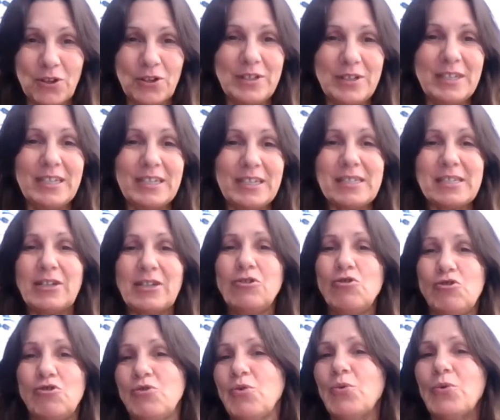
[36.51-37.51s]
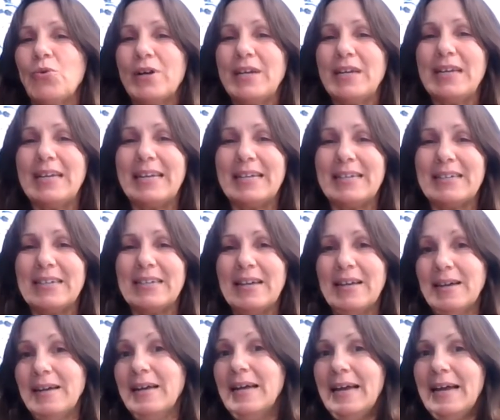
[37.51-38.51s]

goodness and joy and